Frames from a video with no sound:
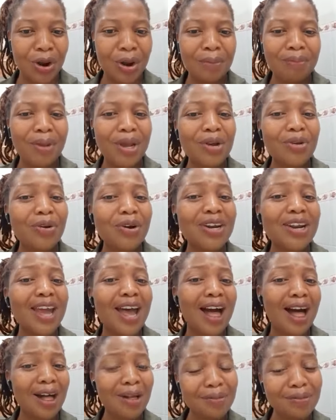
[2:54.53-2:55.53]
May God
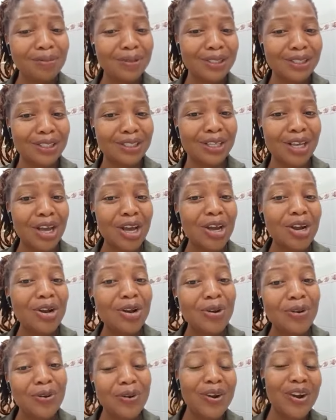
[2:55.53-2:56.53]
help us
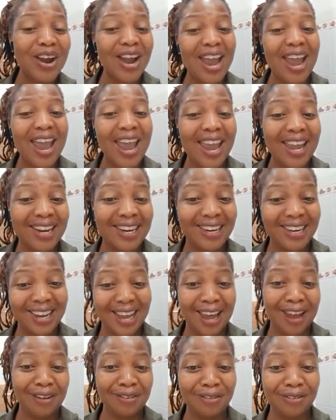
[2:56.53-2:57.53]
look at
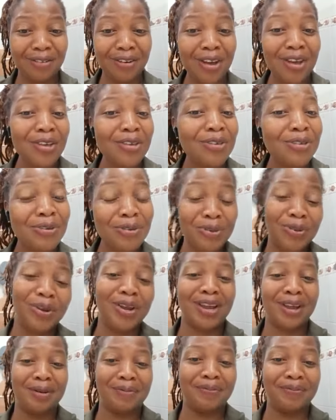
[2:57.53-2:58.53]
life through
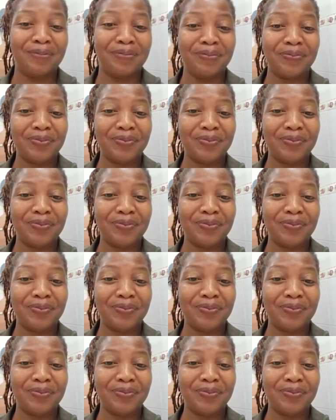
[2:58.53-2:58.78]
Him,